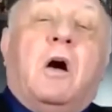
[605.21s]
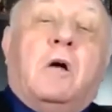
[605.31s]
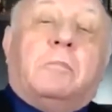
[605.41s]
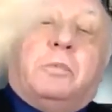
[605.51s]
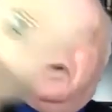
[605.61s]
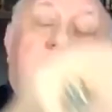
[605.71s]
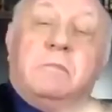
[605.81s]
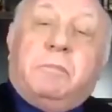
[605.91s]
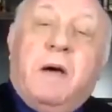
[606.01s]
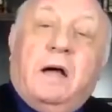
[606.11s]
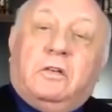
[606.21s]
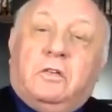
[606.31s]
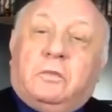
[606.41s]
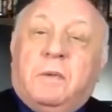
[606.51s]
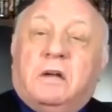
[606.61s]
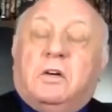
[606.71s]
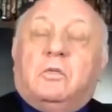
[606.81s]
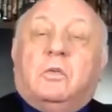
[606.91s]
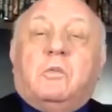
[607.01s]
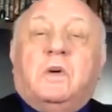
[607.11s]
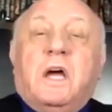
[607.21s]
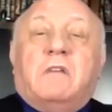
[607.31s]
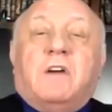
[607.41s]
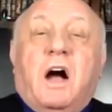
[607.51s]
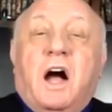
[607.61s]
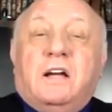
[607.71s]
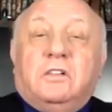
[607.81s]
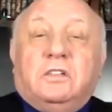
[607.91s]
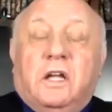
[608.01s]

Our brain patterns better when we have higher